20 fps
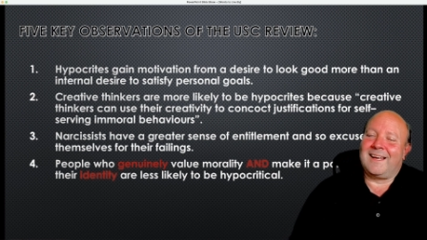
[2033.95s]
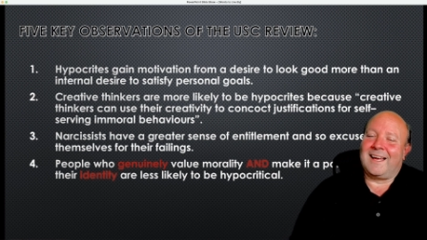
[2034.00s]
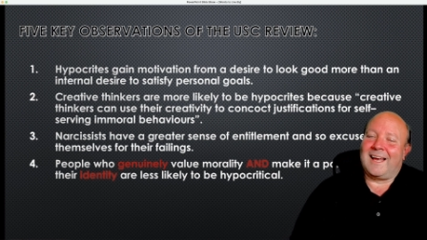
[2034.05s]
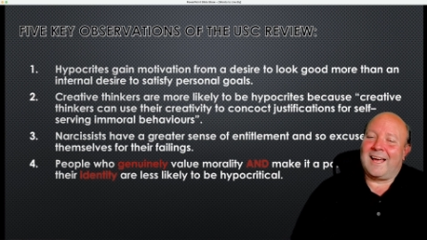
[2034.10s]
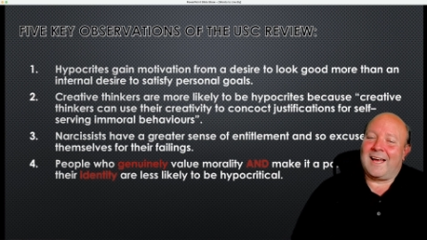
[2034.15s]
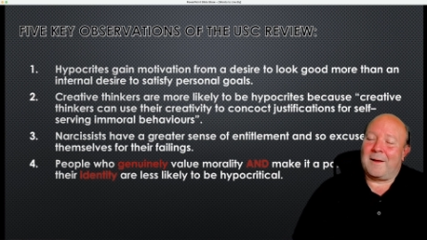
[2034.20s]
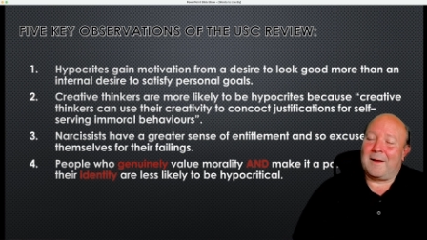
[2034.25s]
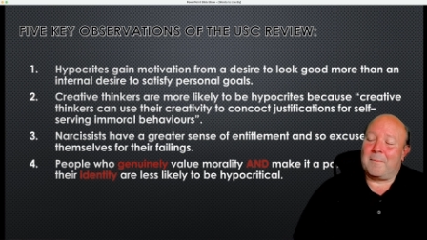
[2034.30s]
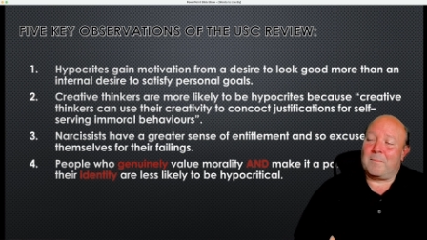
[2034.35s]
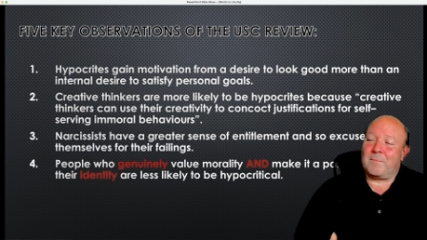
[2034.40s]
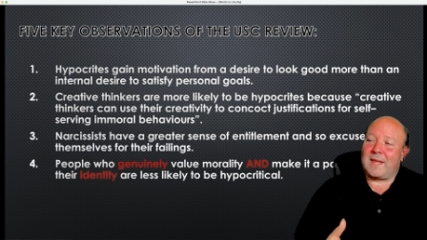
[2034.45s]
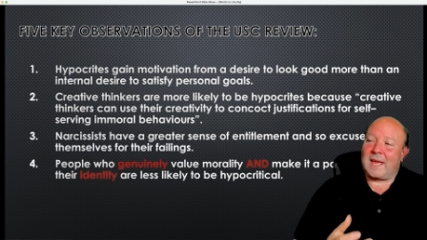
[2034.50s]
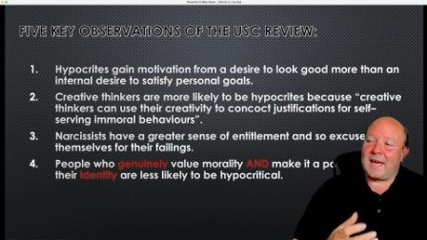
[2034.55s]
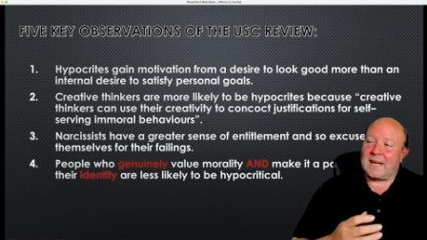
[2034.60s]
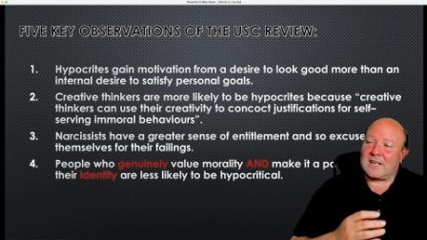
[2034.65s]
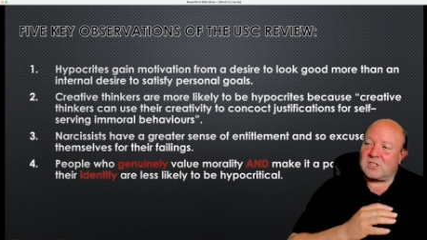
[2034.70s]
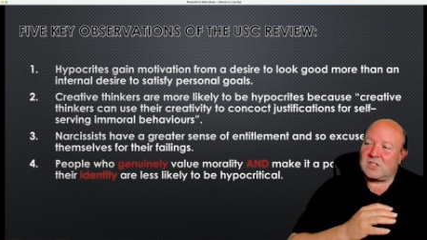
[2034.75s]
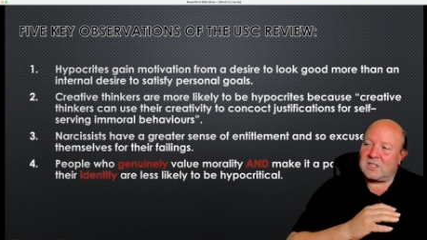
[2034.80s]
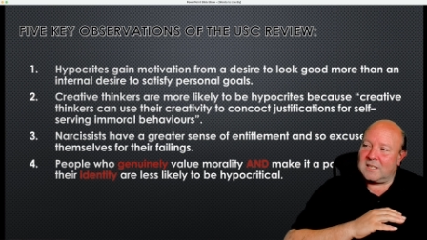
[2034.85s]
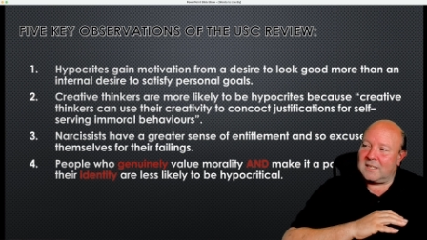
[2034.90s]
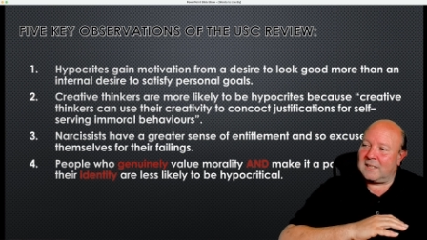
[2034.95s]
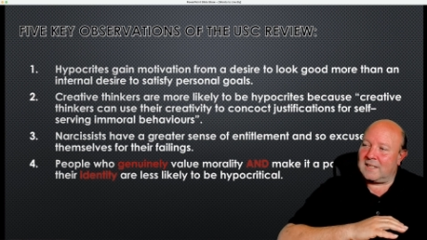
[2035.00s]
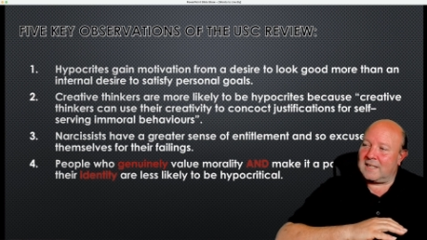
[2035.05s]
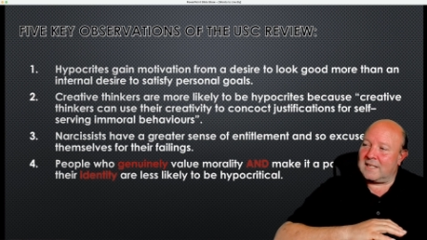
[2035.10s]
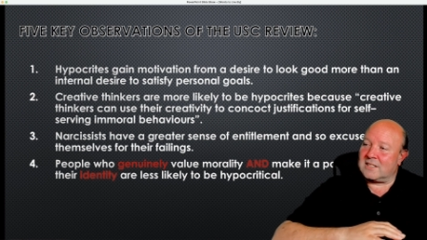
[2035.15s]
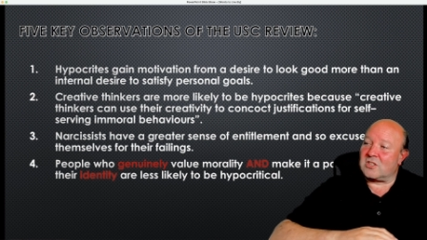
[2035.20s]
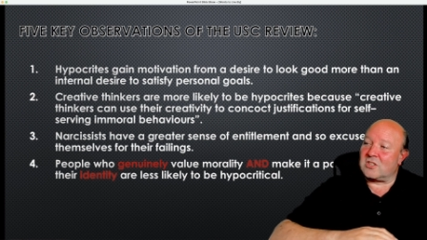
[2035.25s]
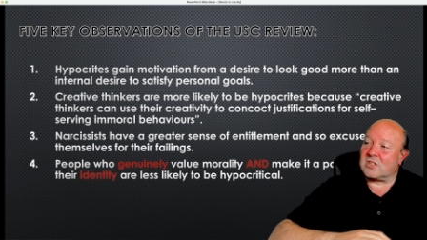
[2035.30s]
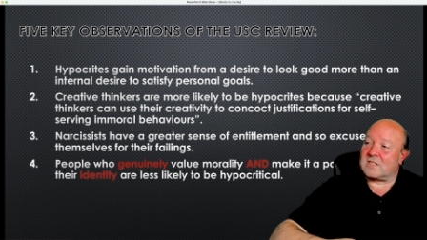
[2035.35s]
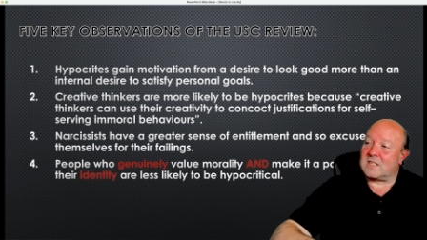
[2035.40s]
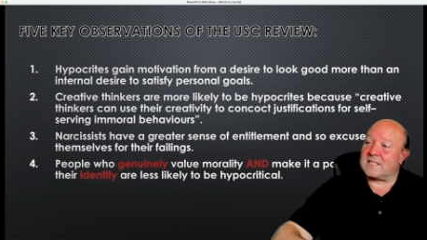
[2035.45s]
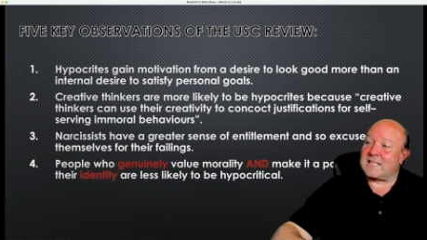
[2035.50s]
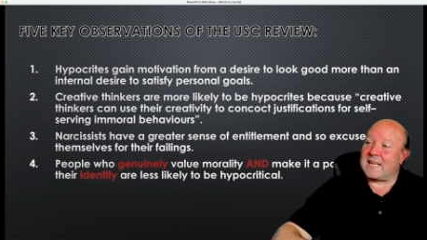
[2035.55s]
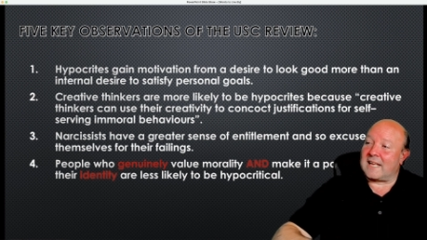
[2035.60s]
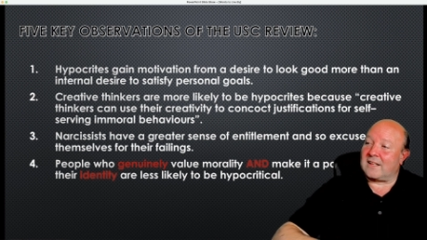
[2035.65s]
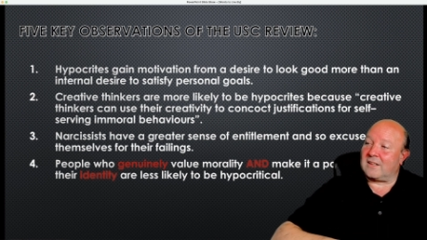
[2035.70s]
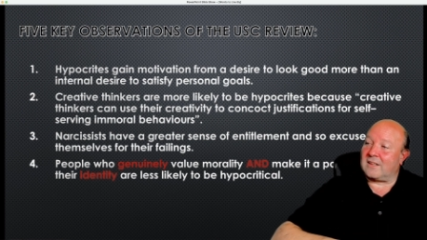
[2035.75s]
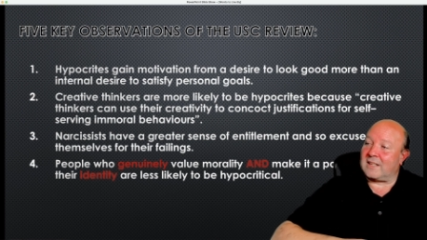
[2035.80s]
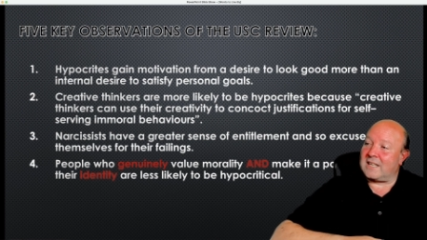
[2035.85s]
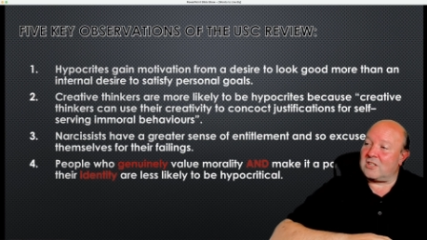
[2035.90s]
actually it's just a
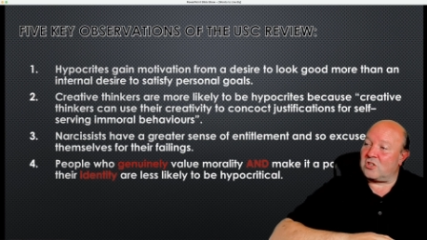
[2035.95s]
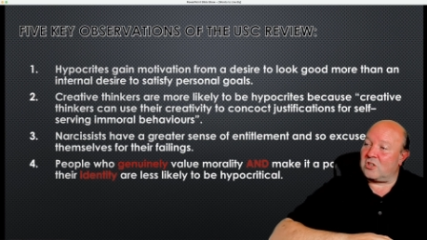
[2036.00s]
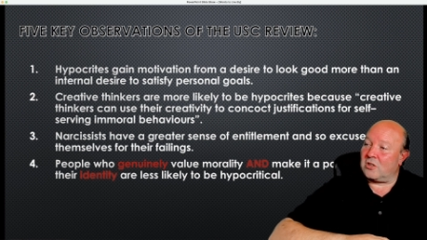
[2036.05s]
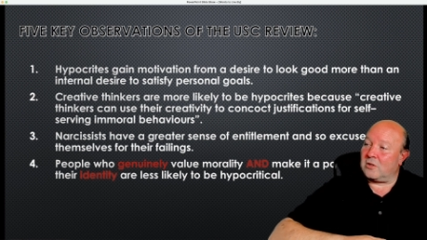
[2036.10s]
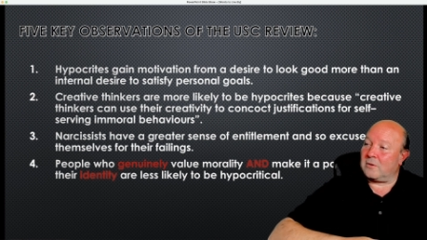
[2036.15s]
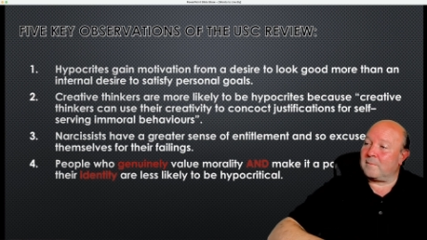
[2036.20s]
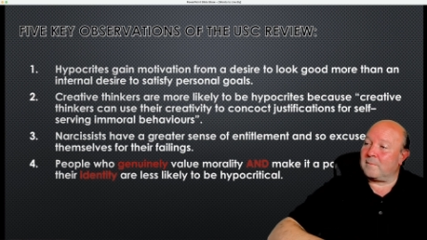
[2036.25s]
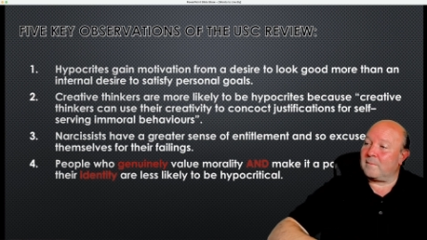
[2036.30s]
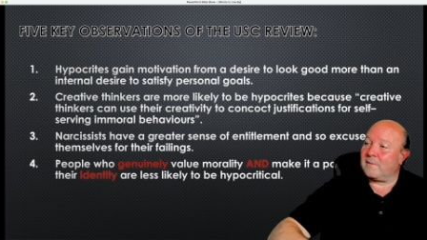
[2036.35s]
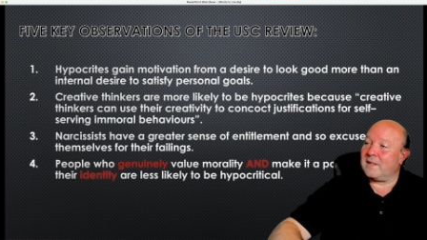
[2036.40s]
settled issue.